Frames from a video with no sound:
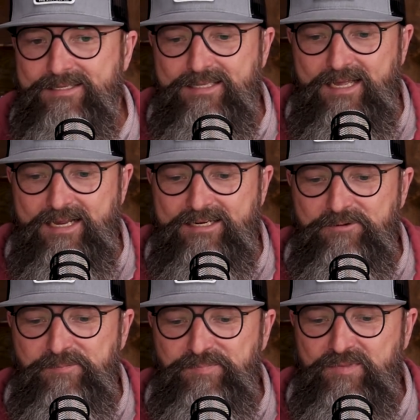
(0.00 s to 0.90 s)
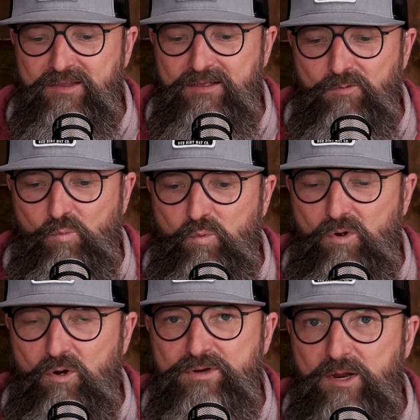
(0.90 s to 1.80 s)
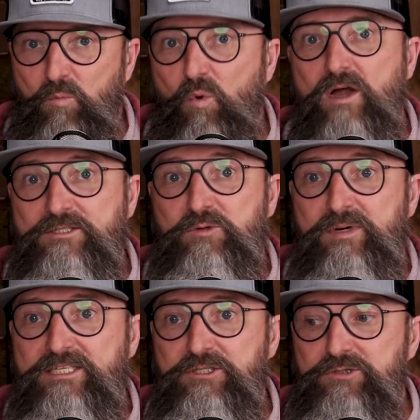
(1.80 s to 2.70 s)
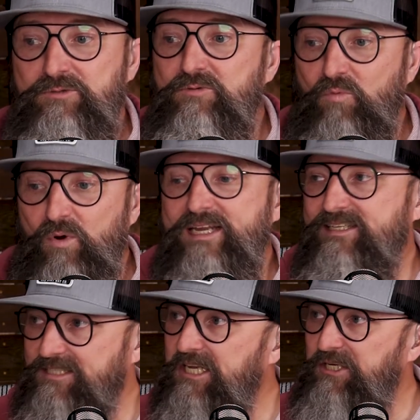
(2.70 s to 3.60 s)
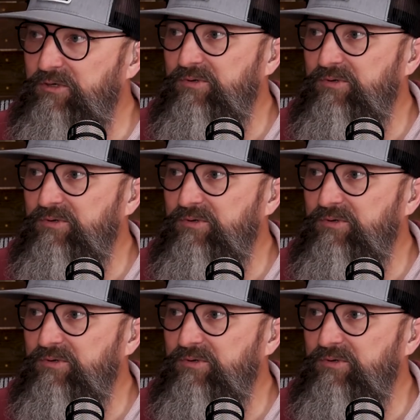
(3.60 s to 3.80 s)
Like, okay, what do? We continue.